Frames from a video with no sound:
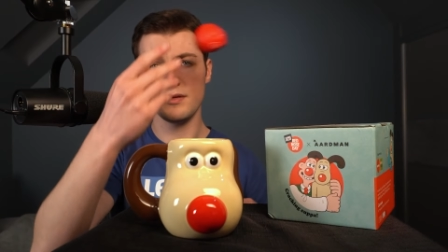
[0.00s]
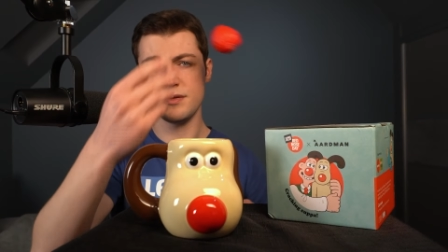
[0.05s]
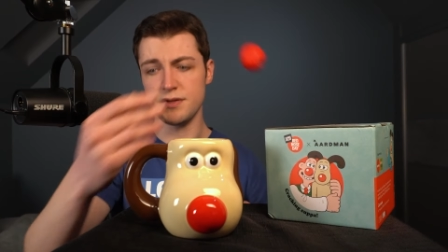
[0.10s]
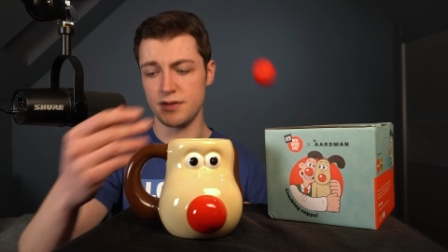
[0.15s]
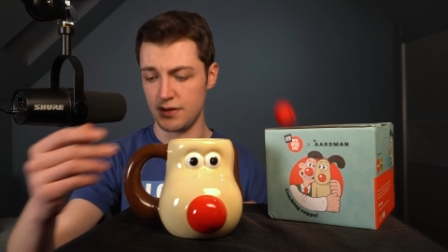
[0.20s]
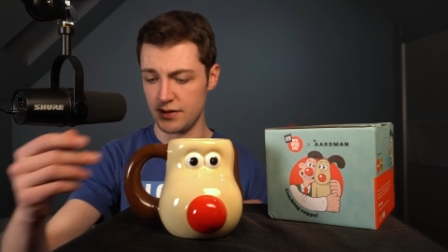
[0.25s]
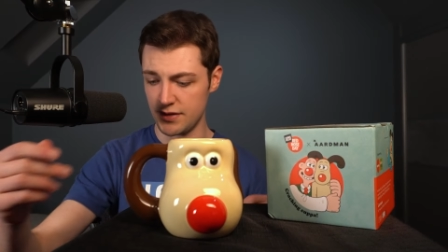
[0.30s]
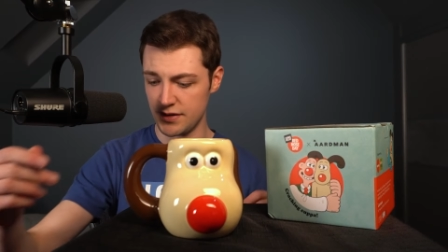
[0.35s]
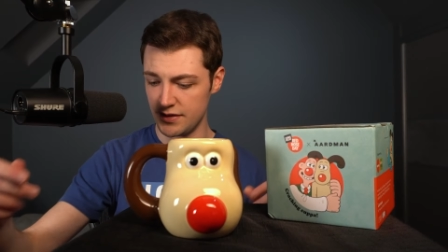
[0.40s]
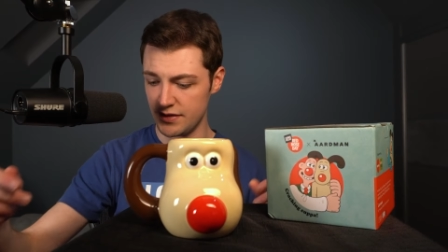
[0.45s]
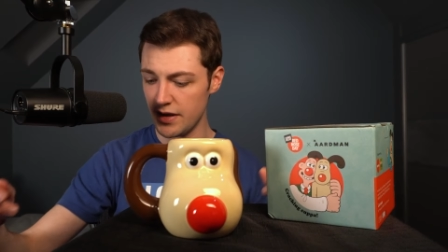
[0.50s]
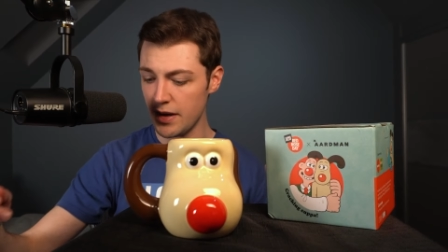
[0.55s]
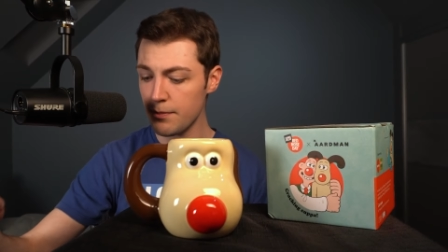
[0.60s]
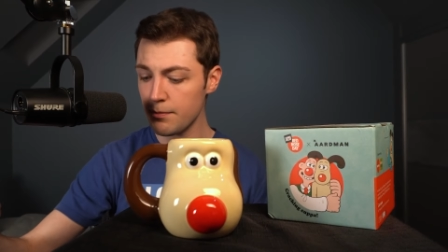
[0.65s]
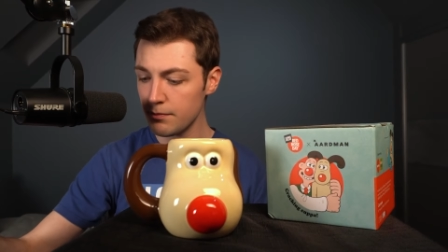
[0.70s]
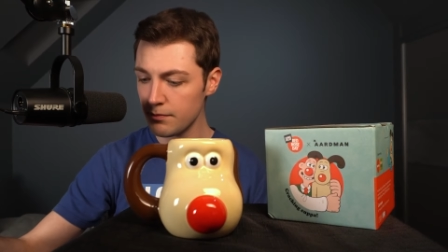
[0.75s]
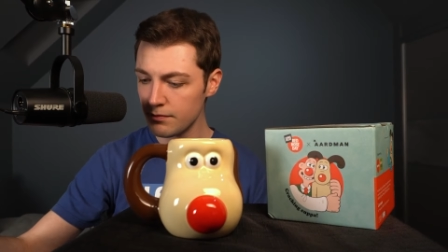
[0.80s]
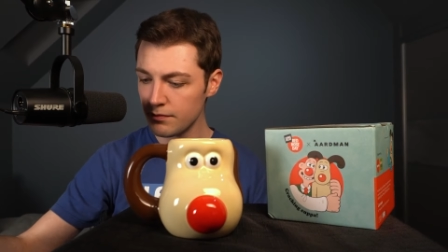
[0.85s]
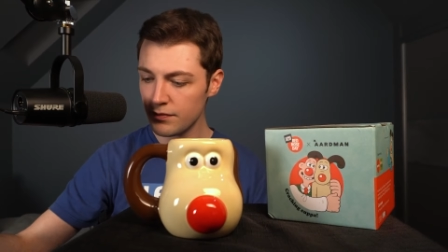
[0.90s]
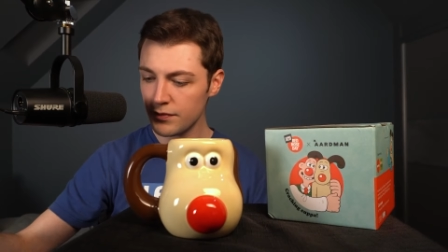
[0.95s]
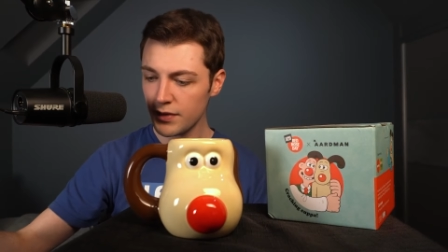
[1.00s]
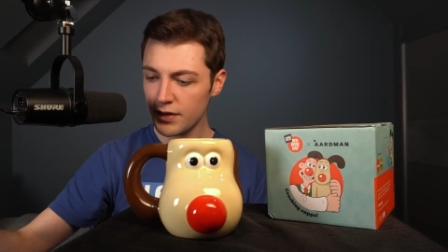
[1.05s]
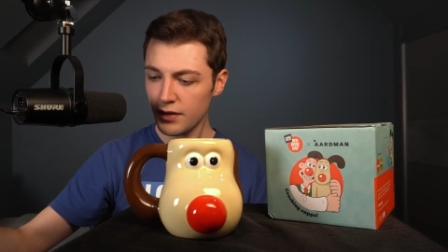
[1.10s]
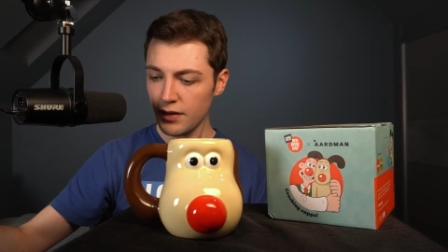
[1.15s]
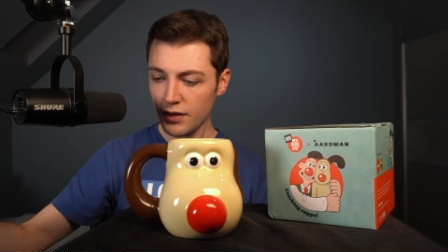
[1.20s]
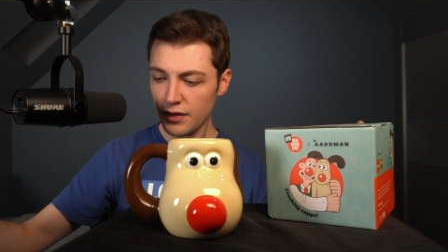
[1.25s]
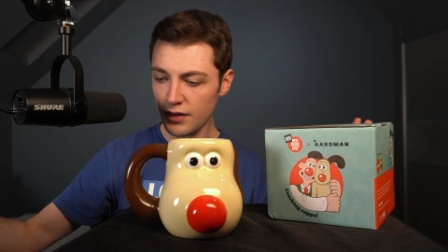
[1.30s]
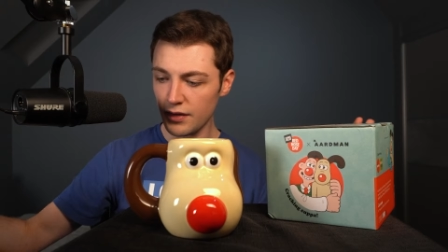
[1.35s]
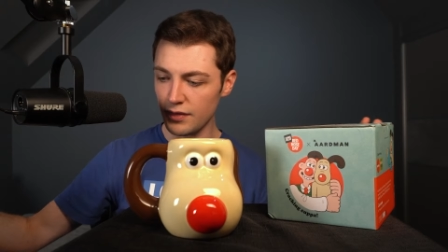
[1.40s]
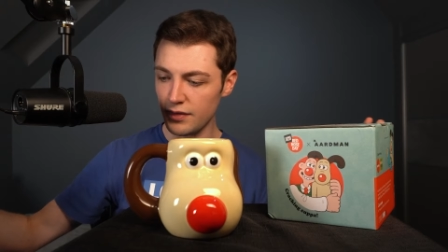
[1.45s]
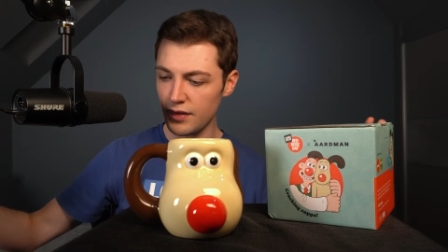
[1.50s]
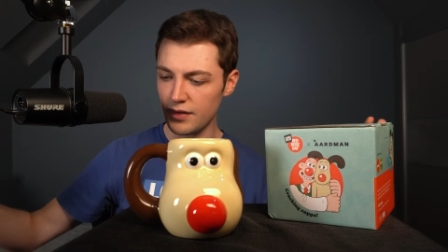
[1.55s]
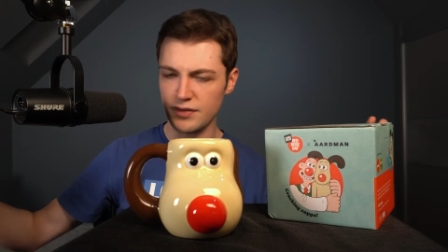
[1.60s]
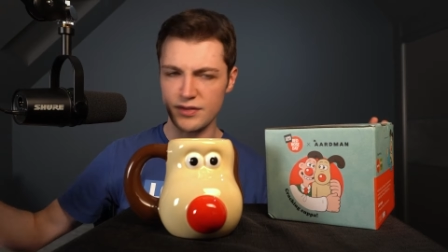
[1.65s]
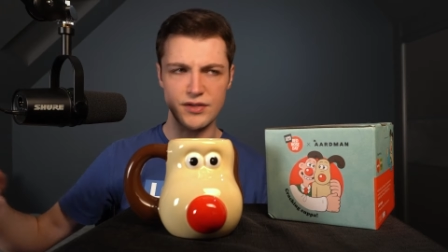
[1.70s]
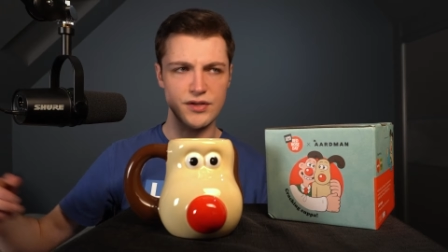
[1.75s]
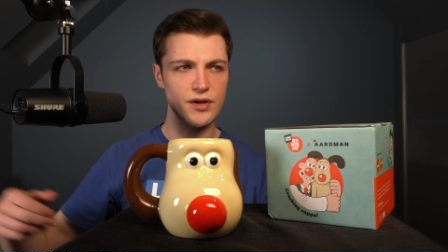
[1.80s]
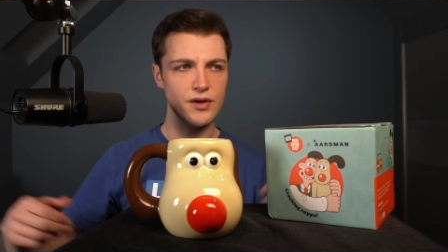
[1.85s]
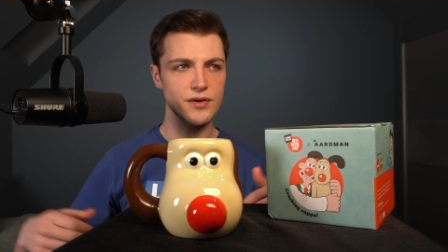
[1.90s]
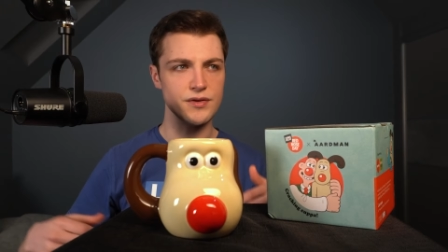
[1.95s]
So there's them. And
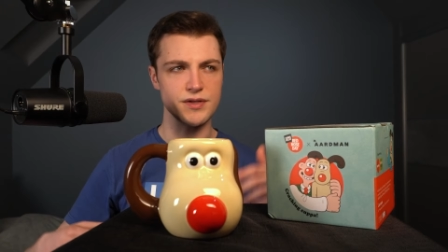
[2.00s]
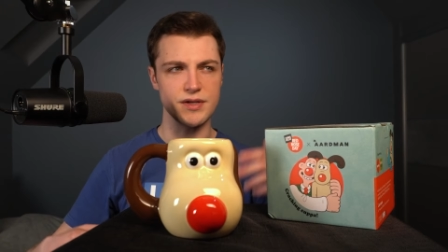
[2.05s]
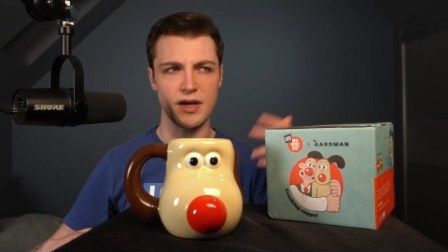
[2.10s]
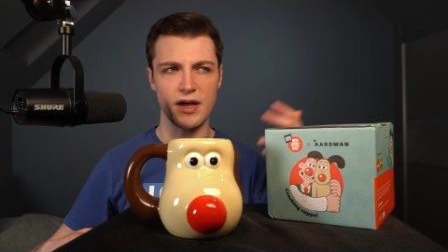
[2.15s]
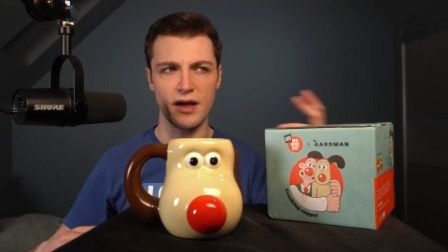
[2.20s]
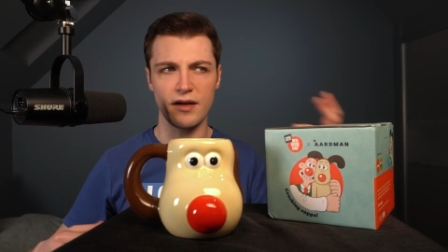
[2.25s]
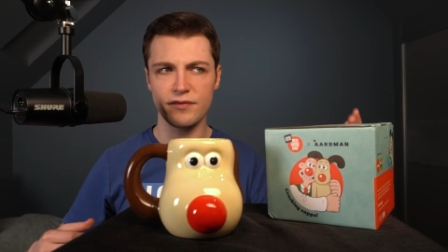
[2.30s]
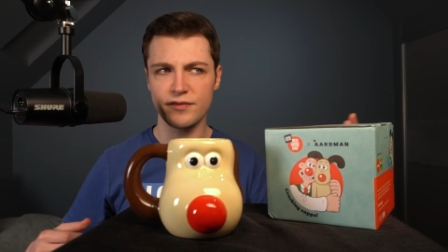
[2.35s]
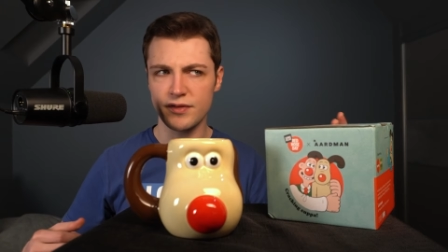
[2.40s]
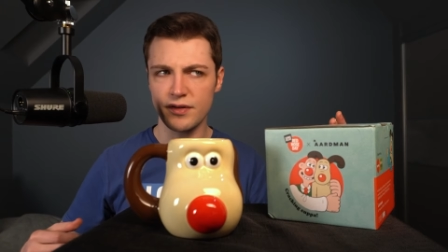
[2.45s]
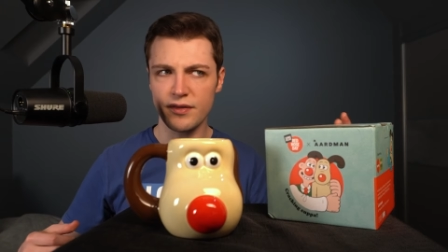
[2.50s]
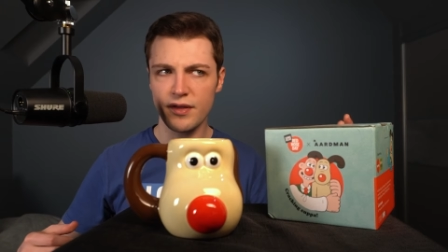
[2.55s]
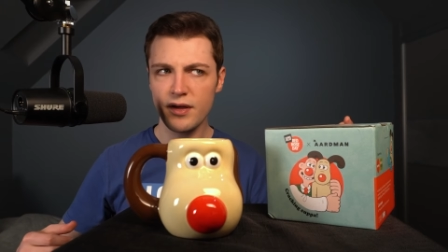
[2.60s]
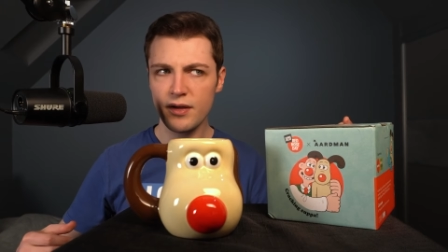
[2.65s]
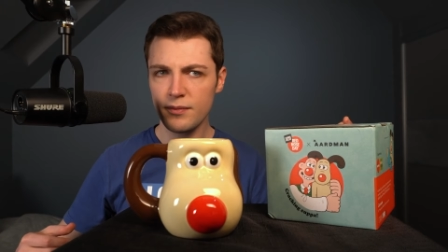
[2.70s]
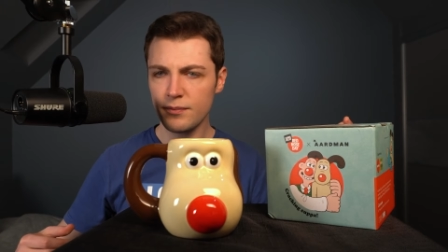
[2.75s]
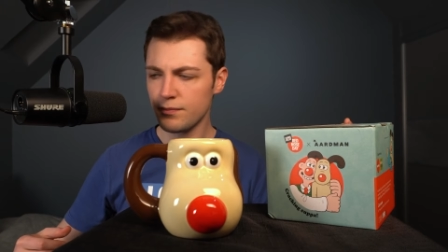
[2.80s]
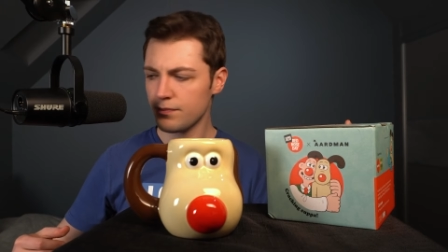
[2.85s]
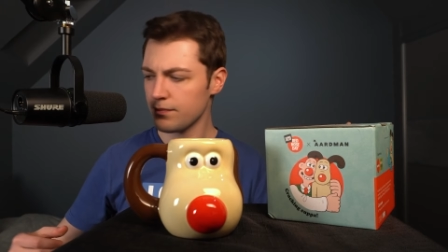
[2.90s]
then years after that,